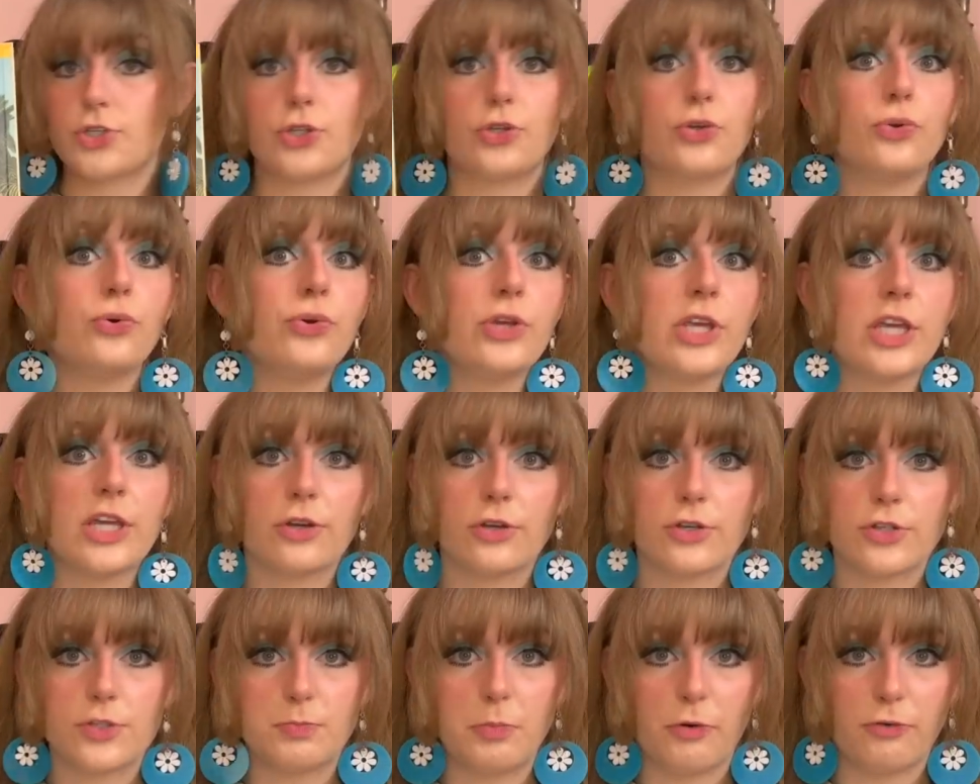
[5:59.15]
2
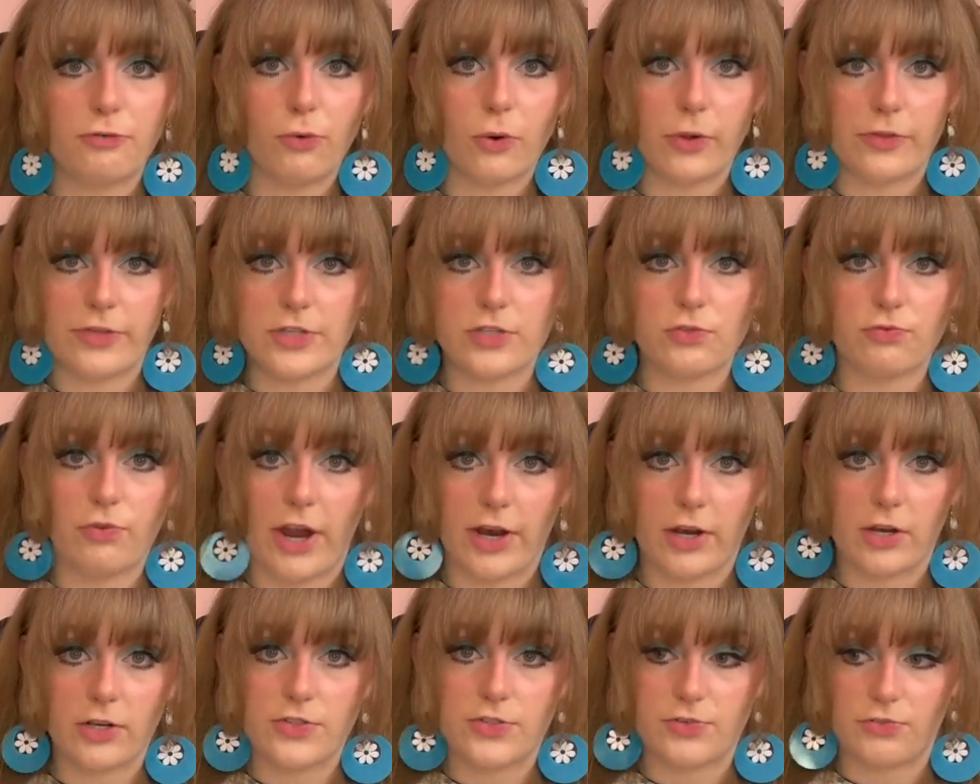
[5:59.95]
years before this
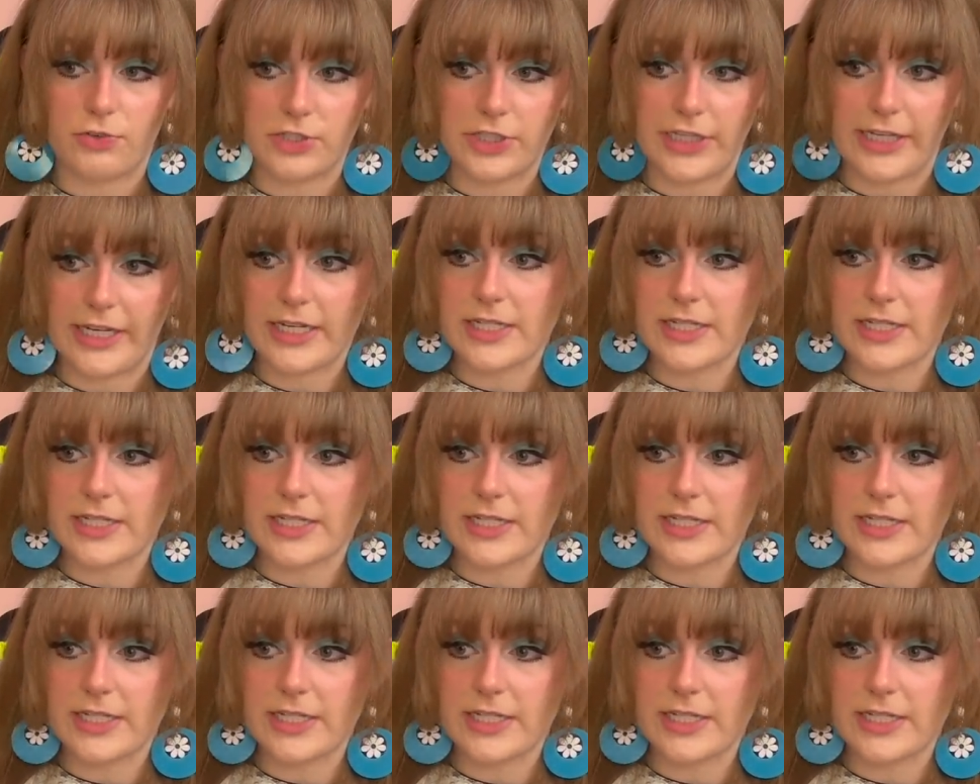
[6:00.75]
record's release.